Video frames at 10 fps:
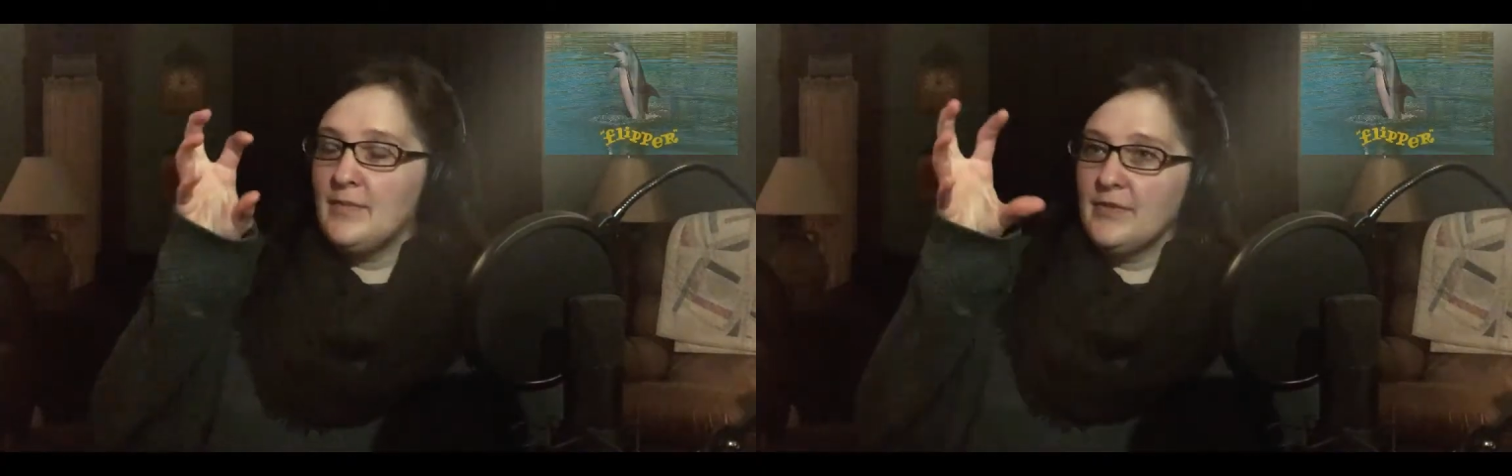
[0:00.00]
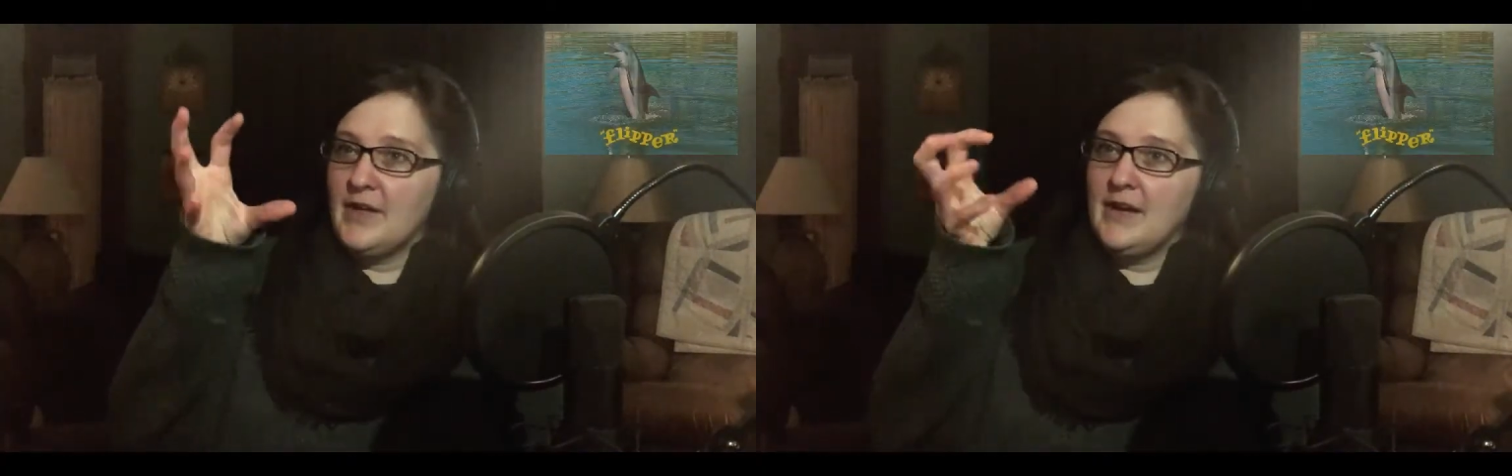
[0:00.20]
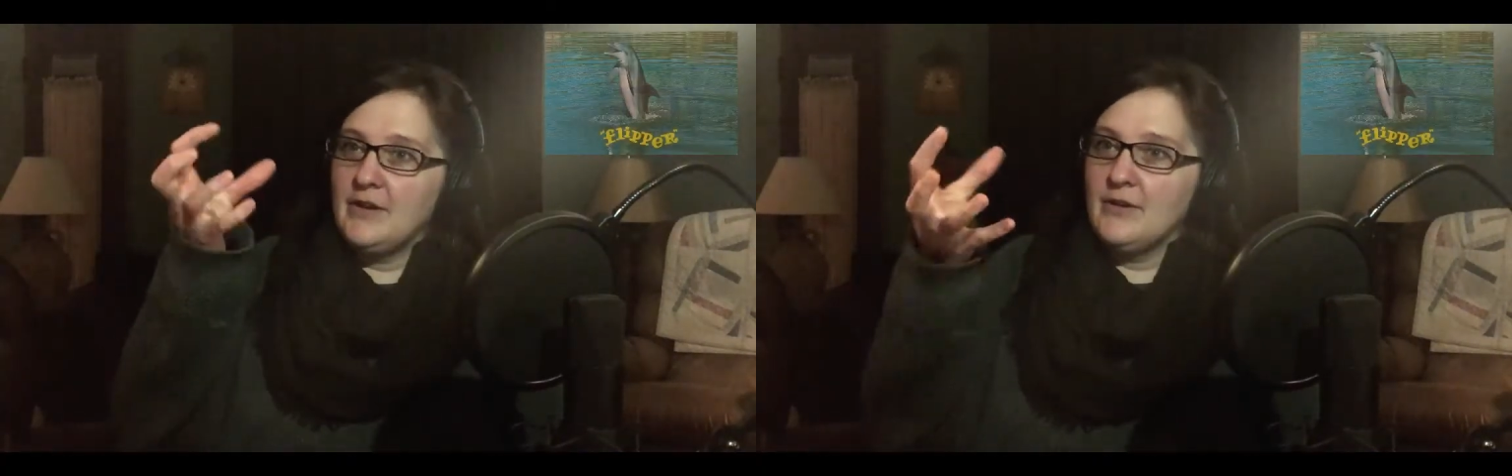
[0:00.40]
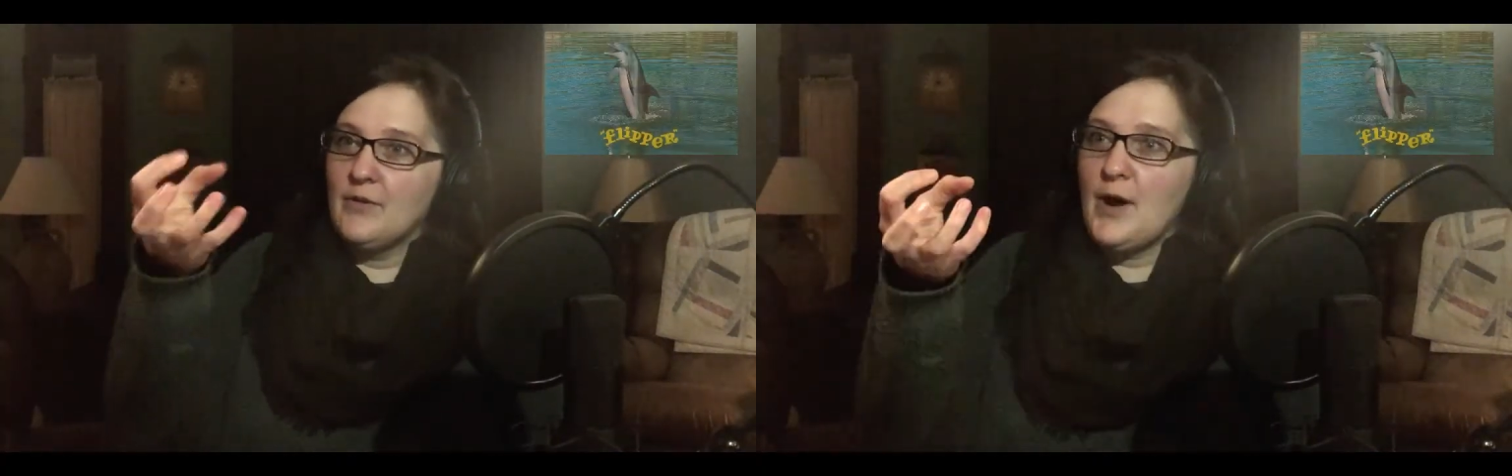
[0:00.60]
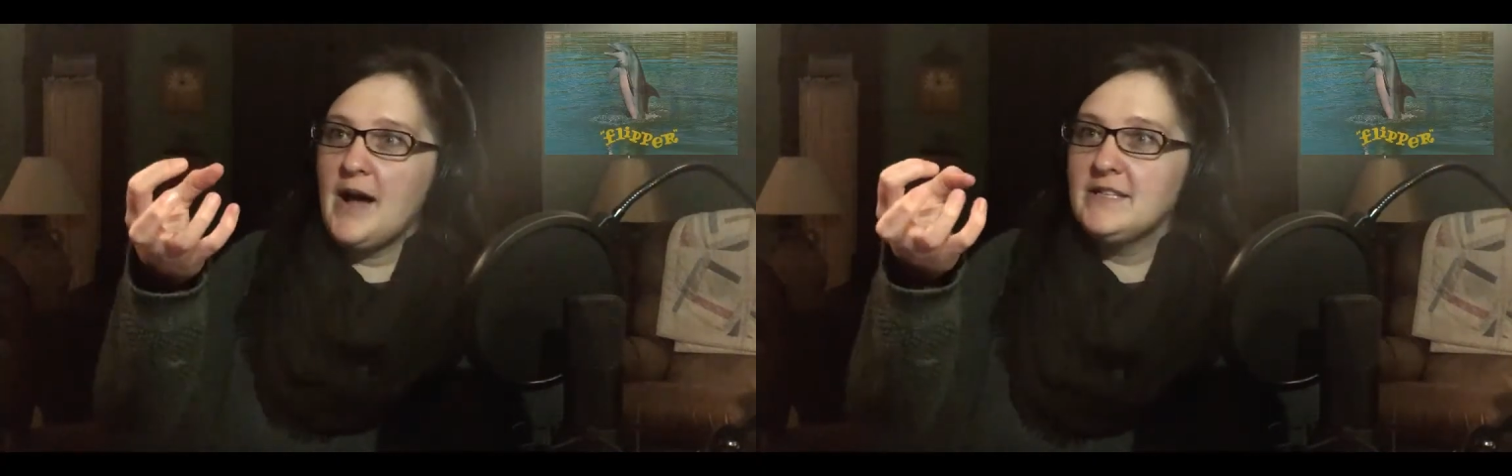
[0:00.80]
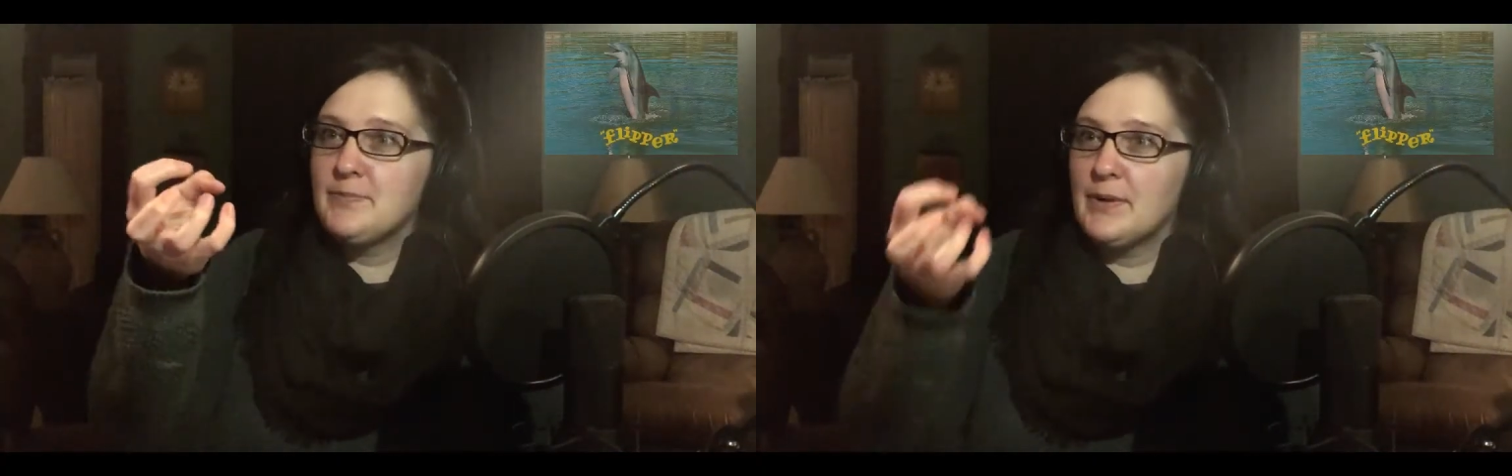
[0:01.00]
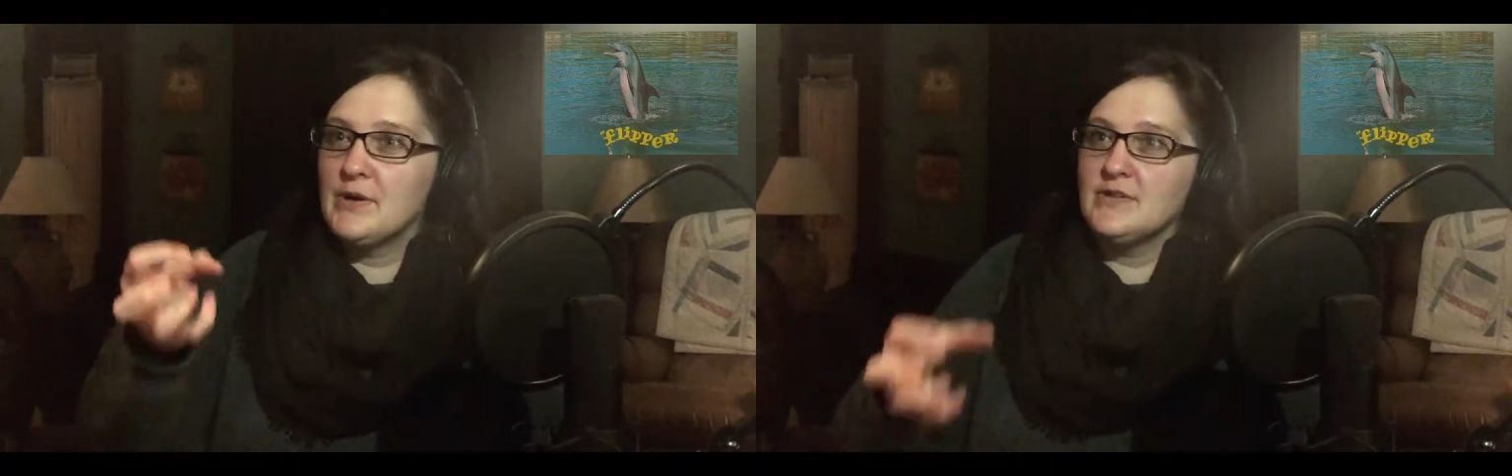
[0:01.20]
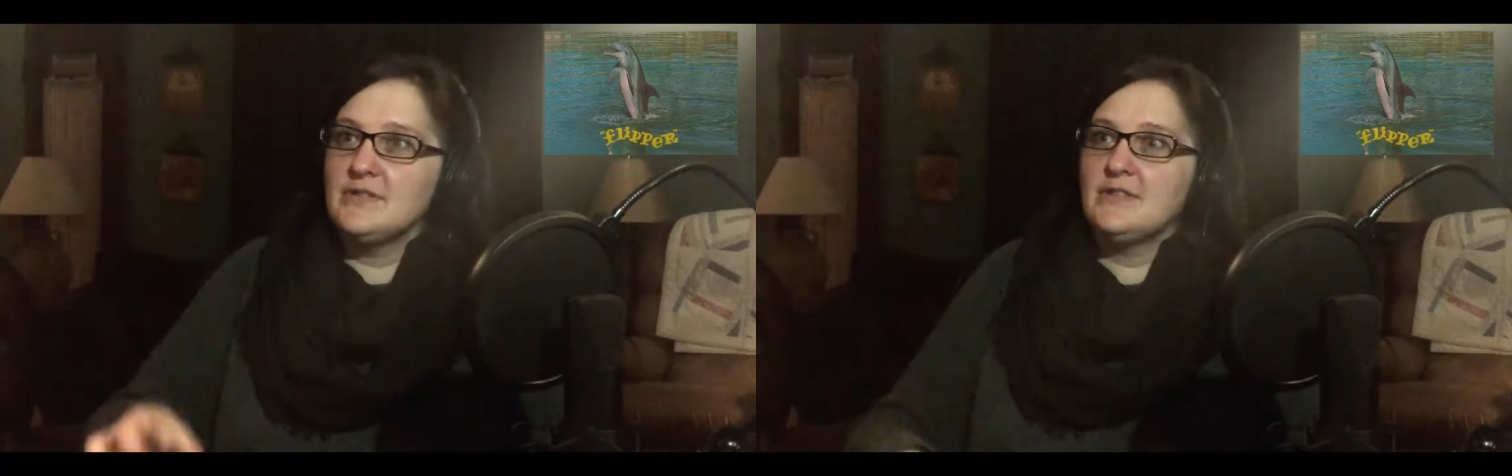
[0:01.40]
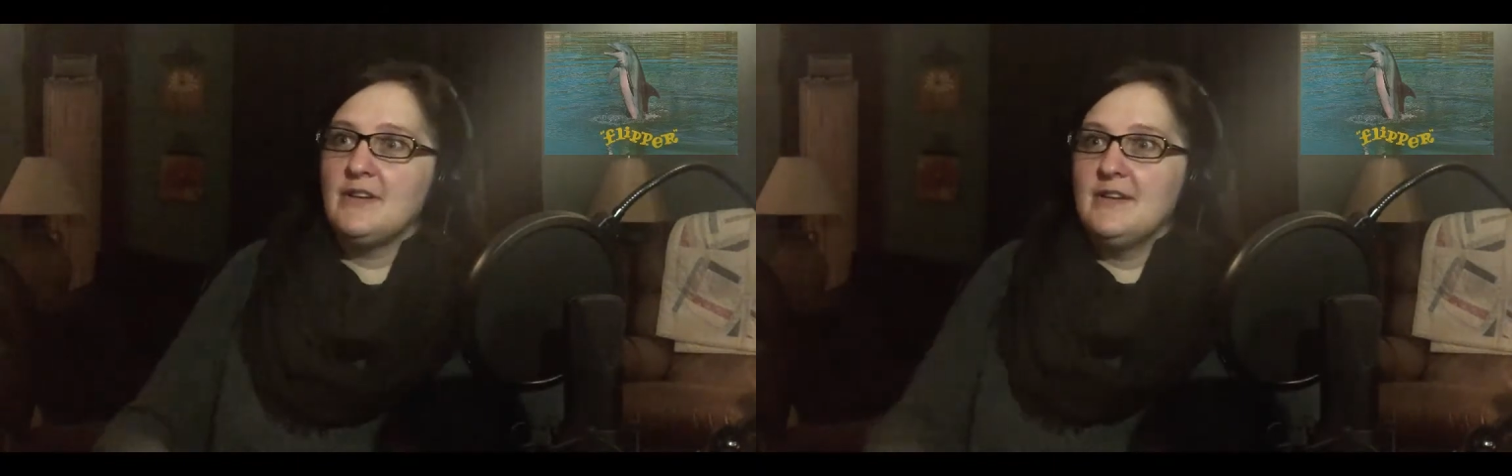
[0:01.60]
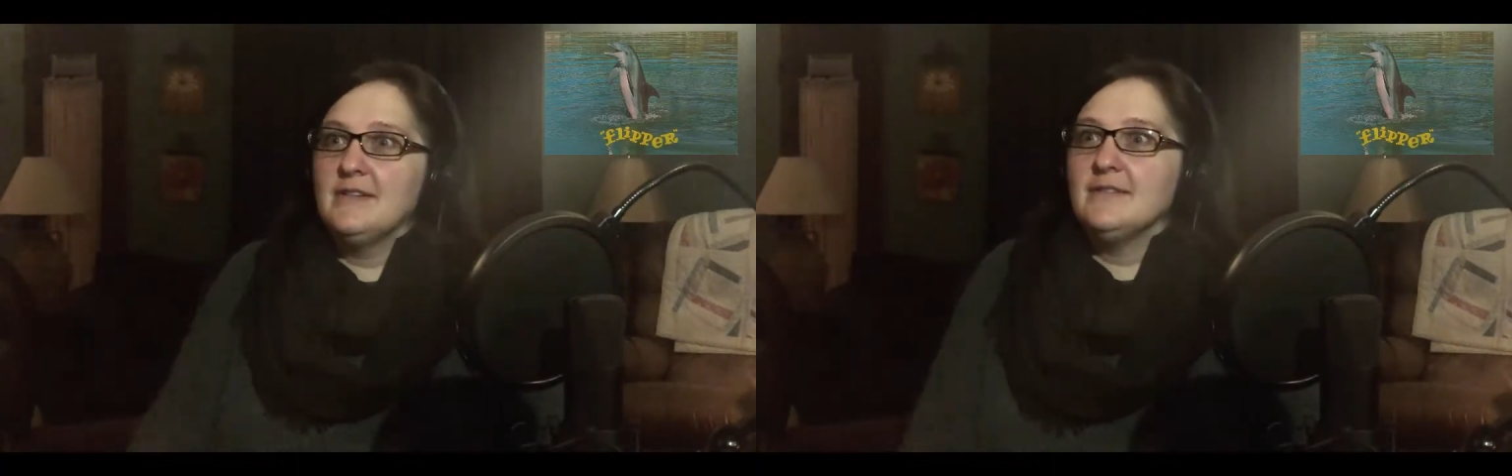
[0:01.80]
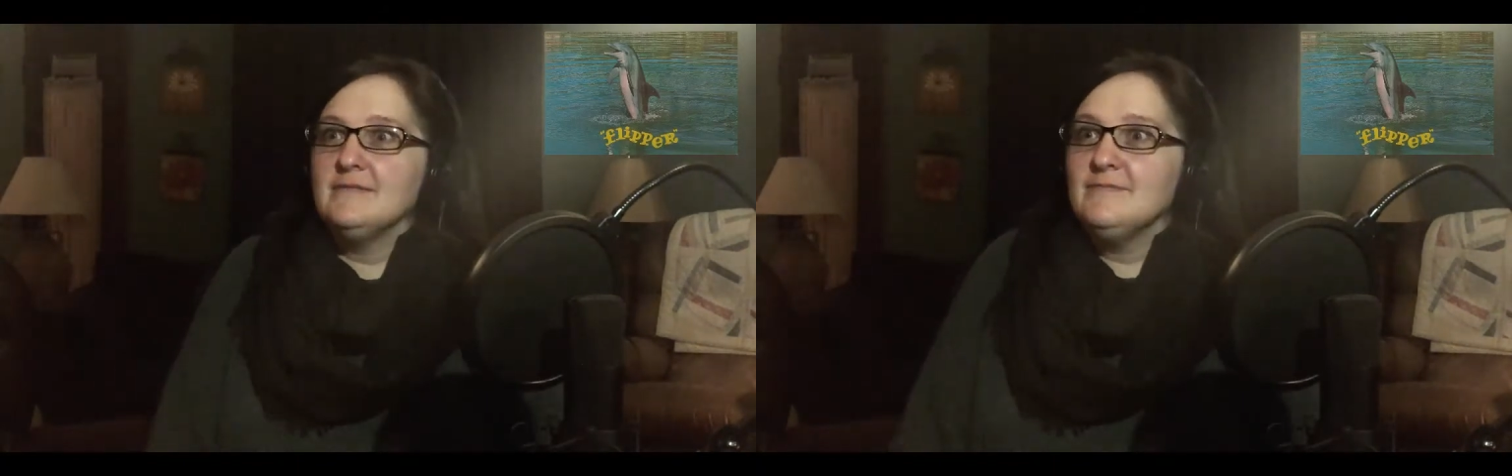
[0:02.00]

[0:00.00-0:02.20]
like graspers. I, the